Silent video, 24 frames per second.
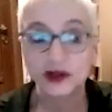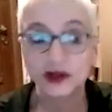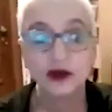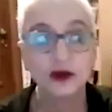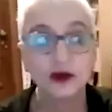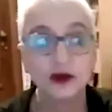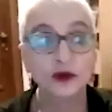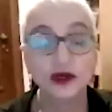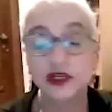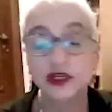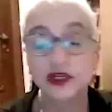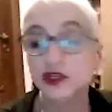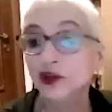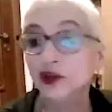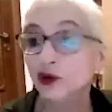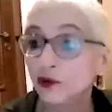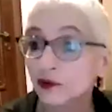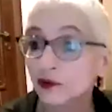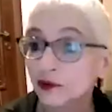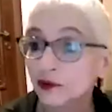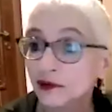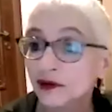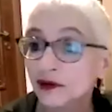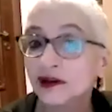We
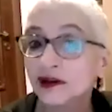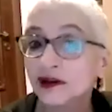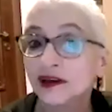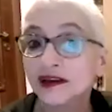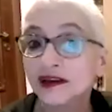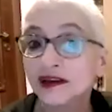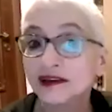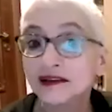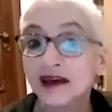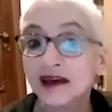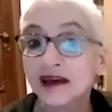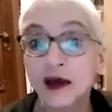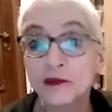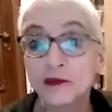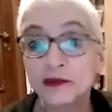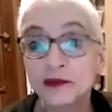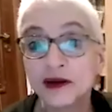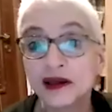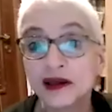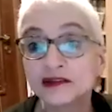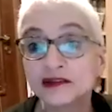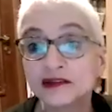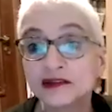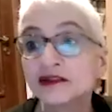knew it
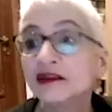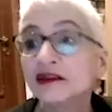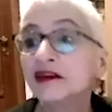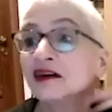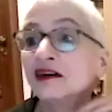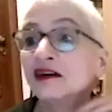happened.